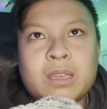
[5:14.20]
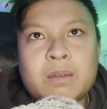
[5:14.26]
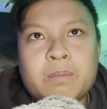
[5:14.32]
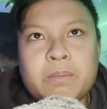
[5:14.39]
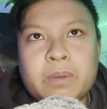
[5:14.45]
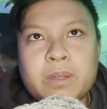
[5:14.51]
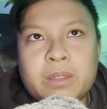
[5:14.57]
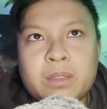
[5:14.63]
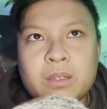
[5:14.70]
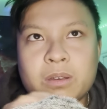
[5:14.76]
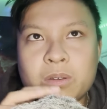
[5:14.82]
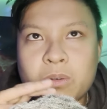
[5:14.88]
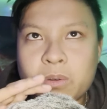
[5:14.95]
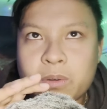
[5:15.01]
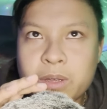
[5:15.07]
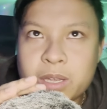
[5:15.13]
But the
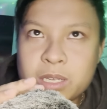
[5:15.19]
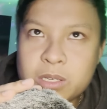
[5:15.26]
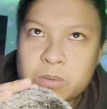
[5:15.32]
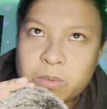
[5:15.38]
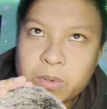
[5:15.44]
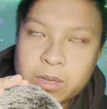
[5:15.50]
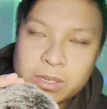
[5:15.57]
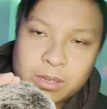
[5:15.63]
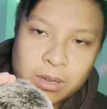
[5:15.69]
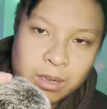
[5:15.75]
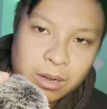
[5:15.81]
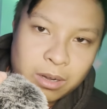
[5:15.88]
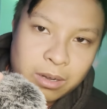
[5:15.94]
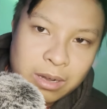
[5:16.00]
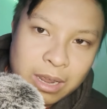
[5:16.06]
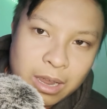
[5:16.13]
noise was
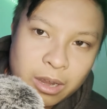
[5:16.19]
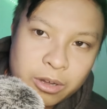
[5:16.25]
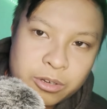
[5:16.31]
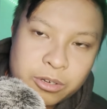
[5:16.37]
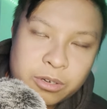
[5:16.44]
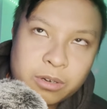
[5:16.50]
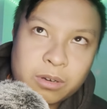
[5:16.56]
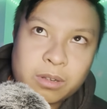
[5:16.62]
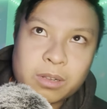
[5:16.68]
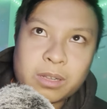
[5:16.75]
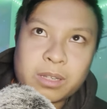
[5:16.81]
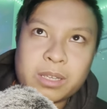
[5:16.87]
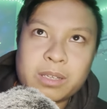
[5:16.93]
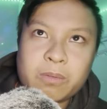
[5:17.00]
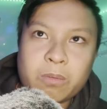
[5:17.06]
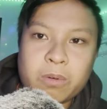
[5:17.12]

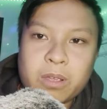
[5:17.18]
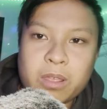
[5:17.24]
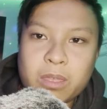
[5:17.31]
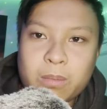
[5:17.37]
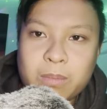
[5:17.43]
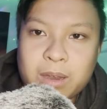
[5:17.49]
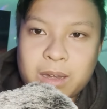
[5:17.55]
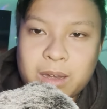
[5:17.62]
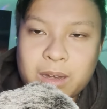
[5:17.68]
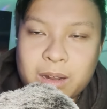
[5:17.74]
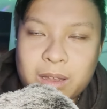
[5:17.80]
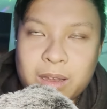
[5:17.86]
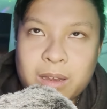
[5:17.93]
unnaturally rhythmic.